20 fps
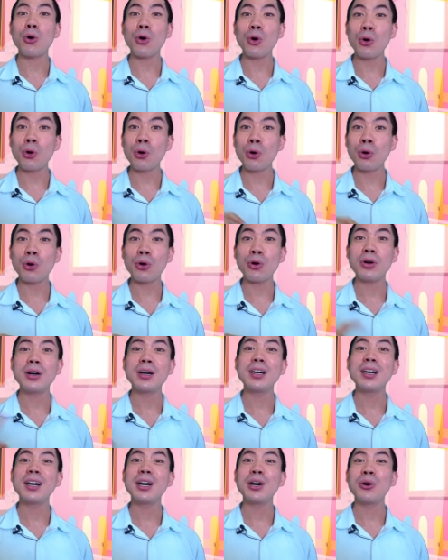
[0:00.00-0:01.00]
or,
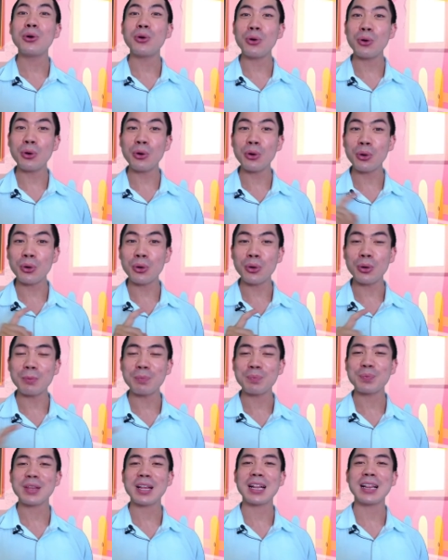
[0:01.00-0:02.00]
or
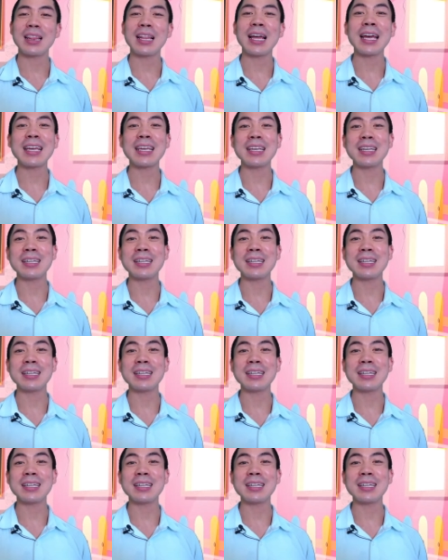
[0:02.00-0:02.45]
like